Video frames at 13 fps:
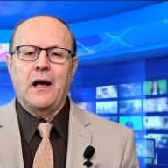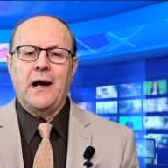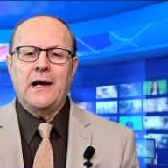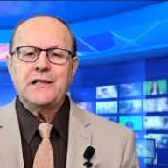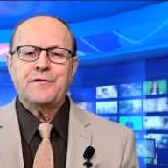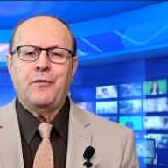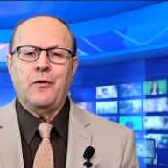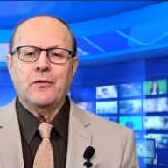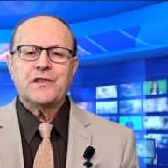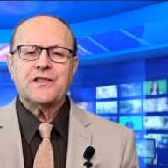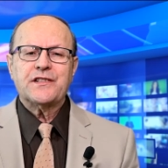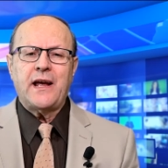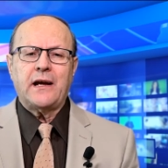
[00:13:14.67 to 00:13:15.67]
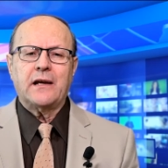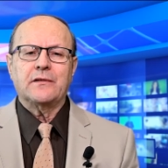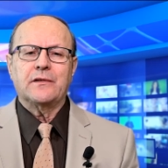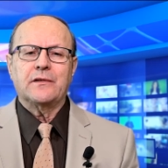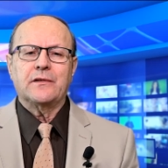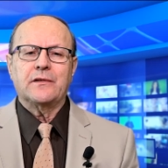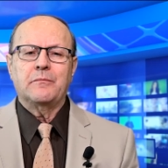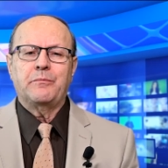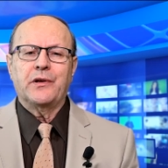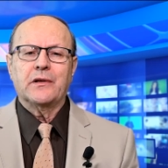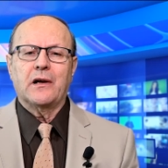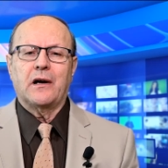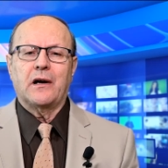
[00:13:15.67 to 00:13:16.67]
As for the second
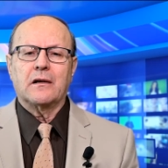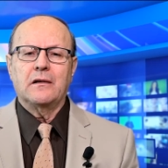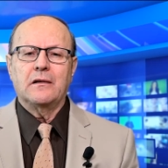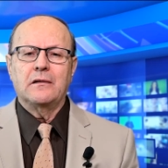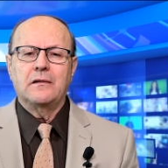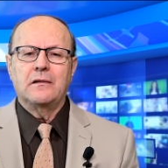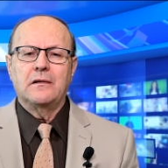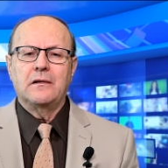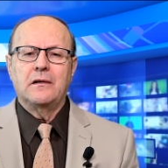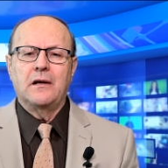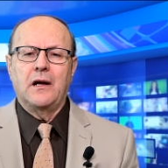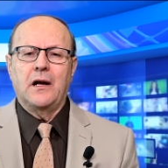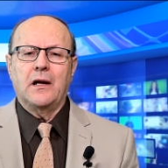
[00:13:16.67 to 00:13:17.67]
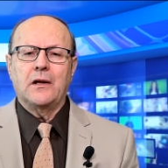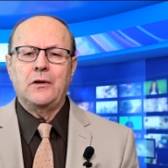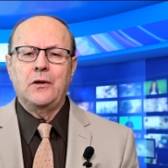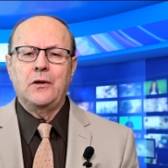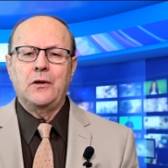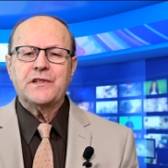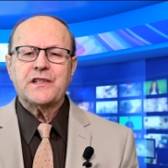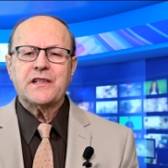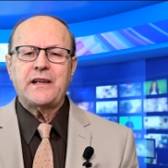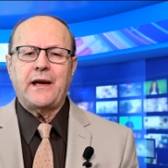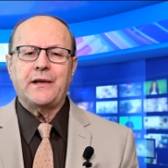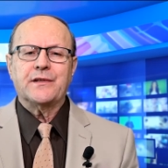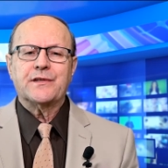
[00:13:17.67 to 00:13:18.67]
pillar, Lewy
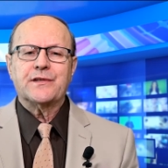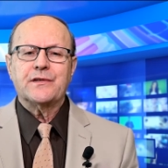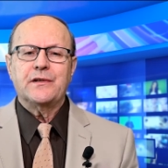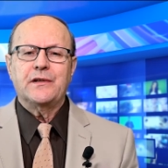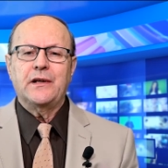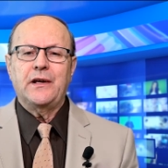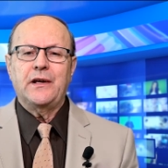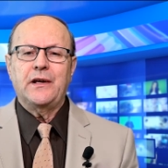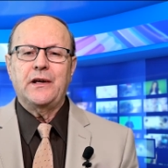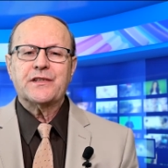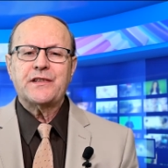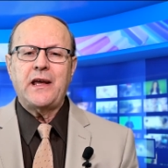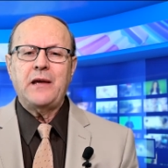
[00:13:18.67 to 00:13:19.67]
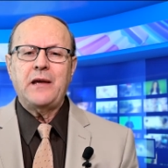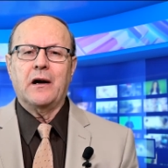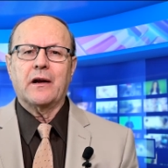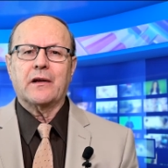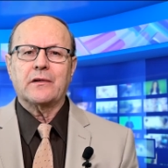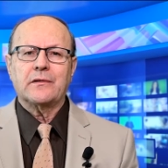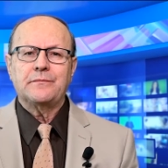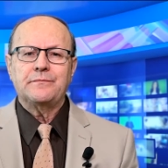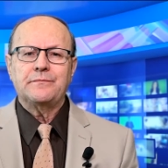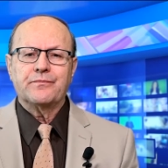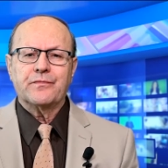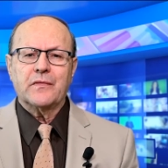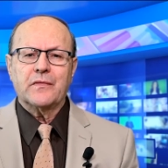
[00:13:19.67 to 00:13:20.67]
states in the same article
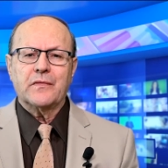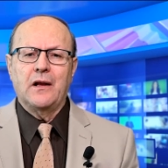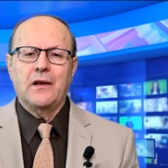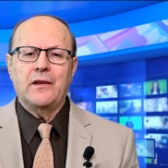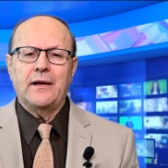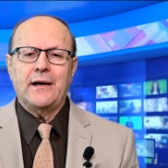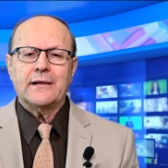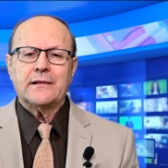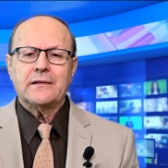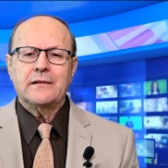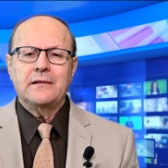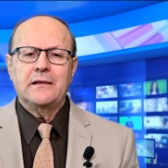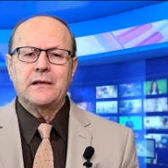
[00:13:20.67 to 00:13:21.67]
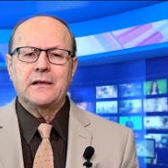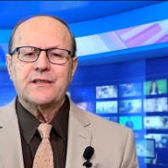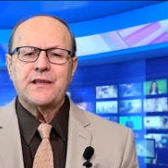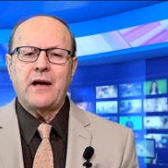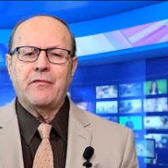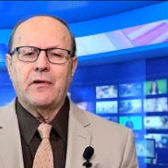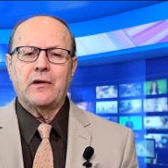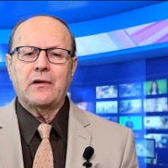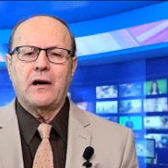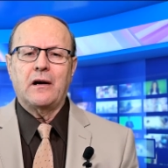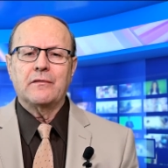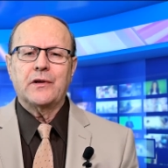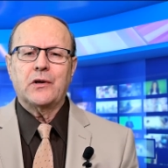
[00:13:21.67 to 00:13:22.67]
that several
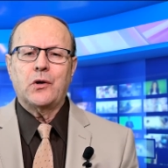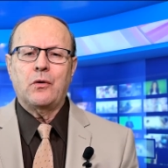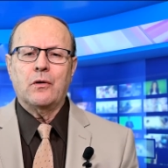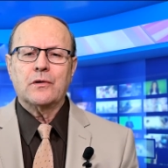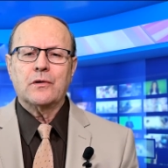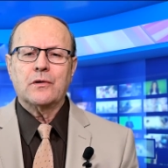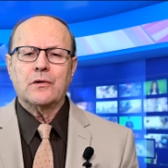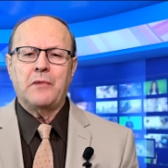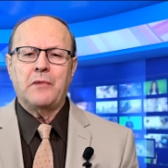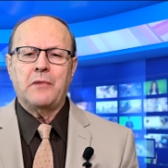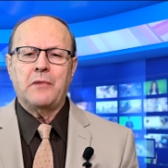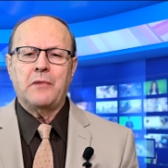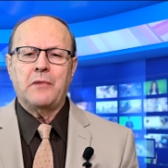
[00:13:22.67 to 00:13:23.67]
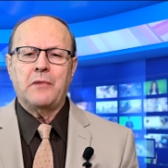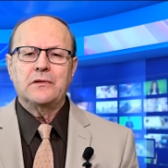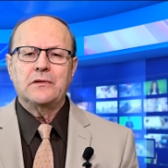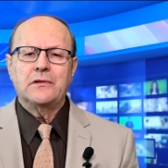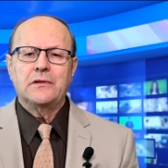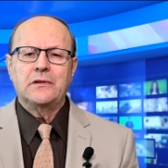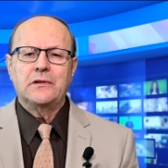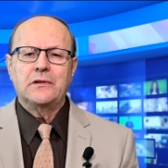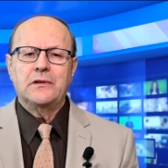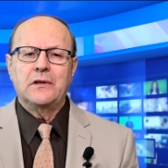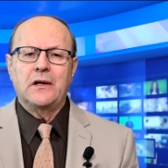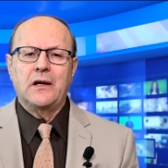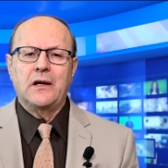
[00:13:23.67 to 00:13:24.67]
of the courts martial
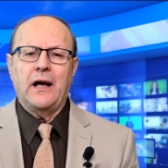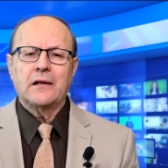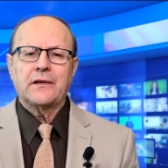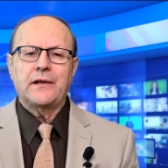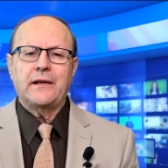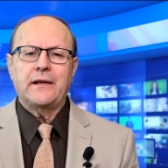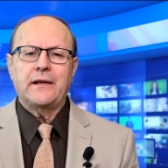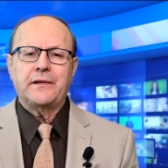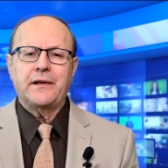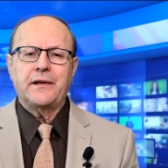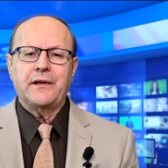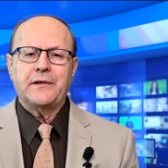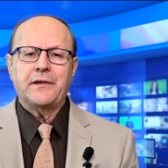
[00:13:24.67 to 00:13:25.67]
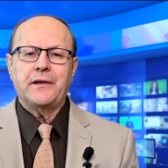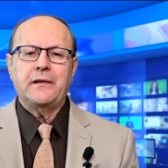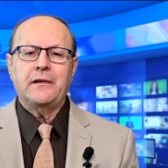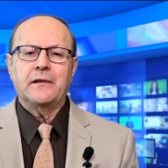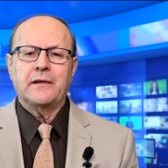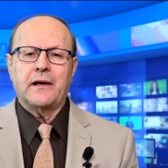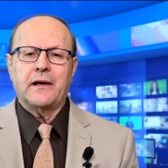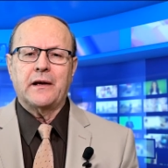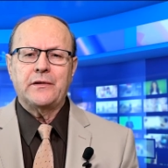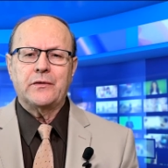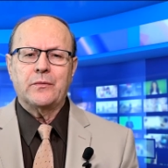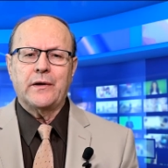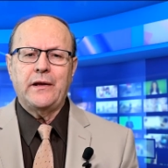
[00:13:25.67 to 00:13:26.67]
held in nineteen nineteen to nineteen
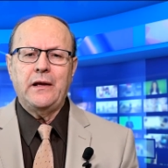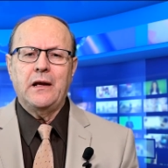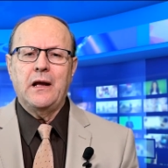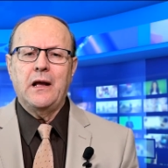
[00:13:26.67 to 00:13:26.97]
twenty